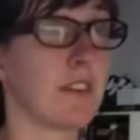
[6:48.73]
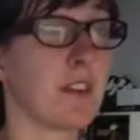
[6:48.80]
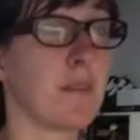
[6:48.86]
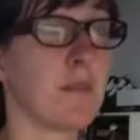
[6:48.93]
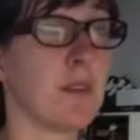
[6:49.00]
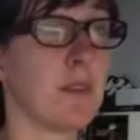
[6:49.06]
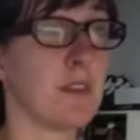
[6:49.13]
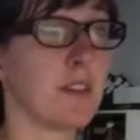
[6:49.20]

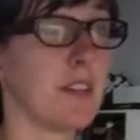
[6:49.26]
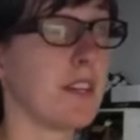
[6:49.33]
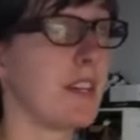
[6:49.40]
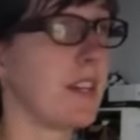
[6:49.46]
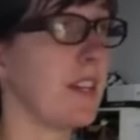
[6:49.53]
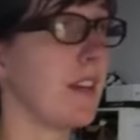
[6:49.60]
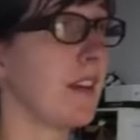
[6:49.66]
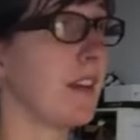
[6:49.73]

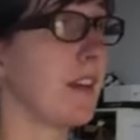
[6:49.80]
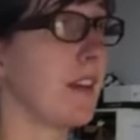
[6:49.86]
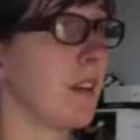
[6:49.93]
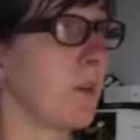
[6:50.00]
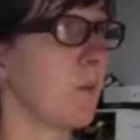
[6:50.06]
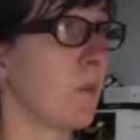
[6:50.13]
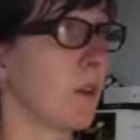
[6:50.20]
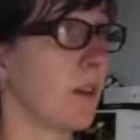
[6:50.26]
community
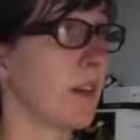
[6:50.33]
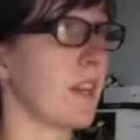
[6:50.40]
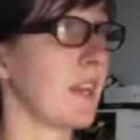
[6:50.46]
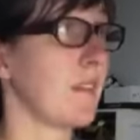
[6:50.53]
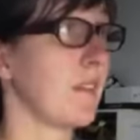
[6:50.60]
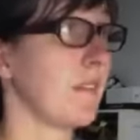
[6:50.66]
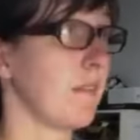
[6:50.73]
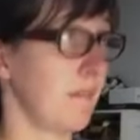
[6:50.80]
work,
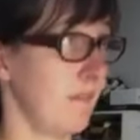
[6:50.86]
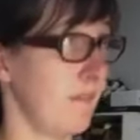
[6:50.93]
and